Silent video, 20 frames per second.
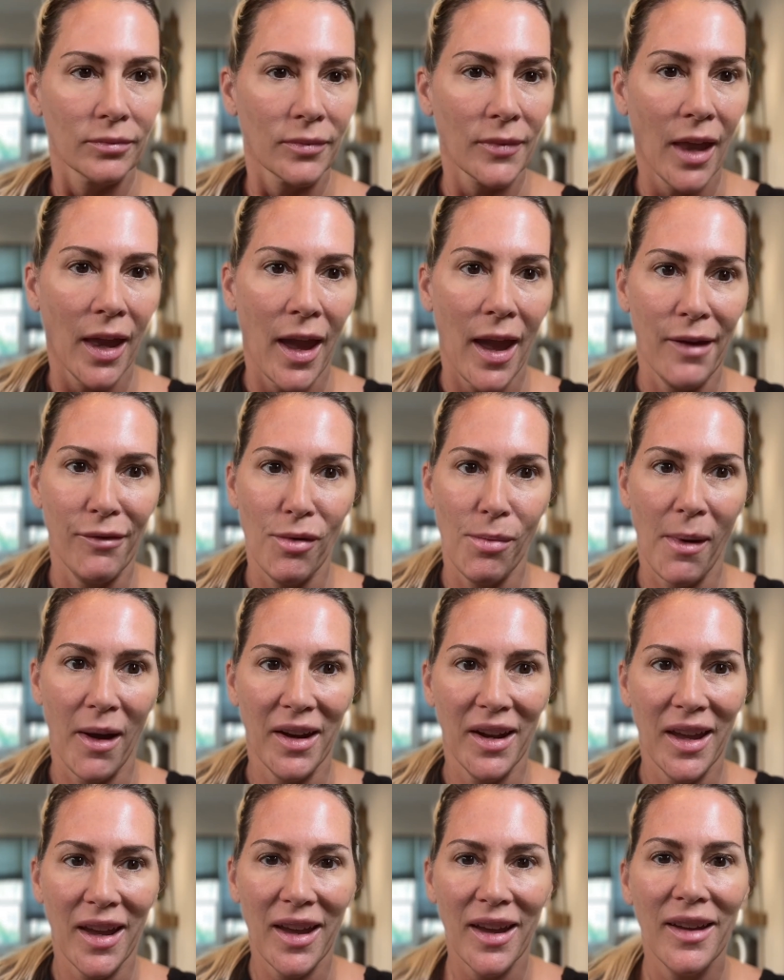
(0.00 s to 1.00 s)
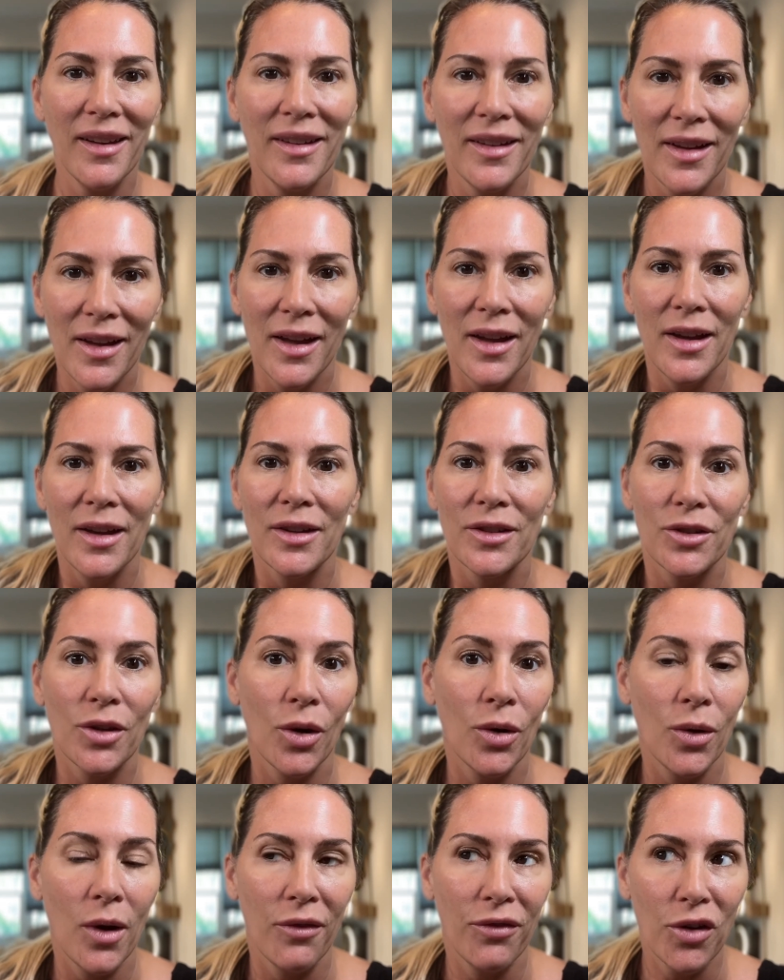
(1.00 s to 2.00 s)
Hey everybody. So
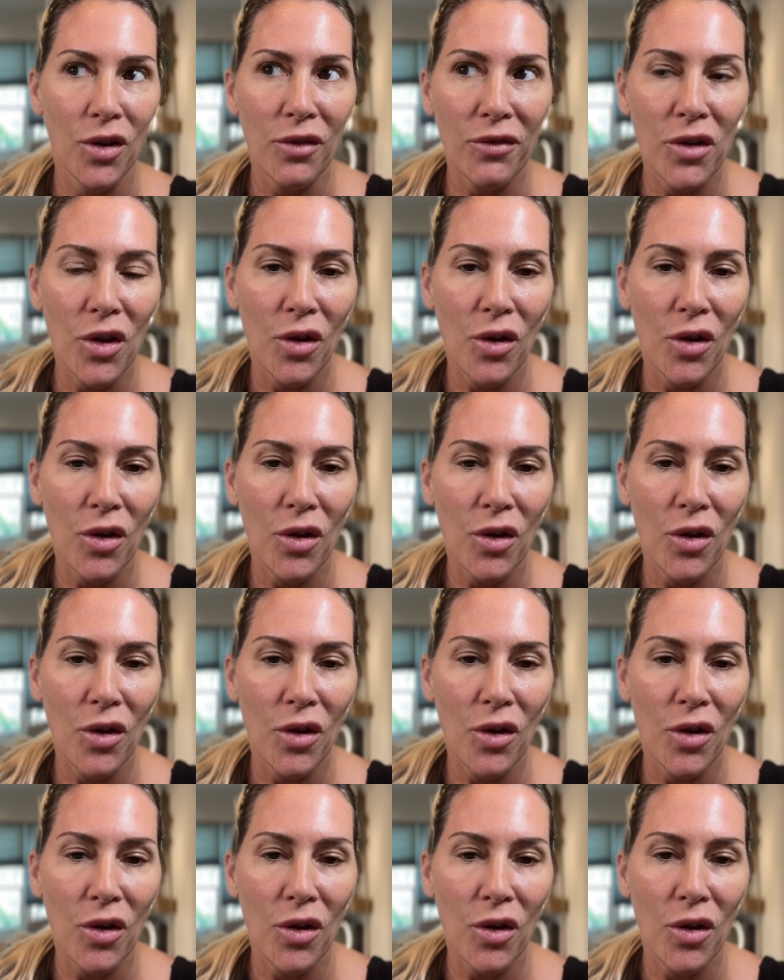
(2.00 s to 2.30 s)
a few of you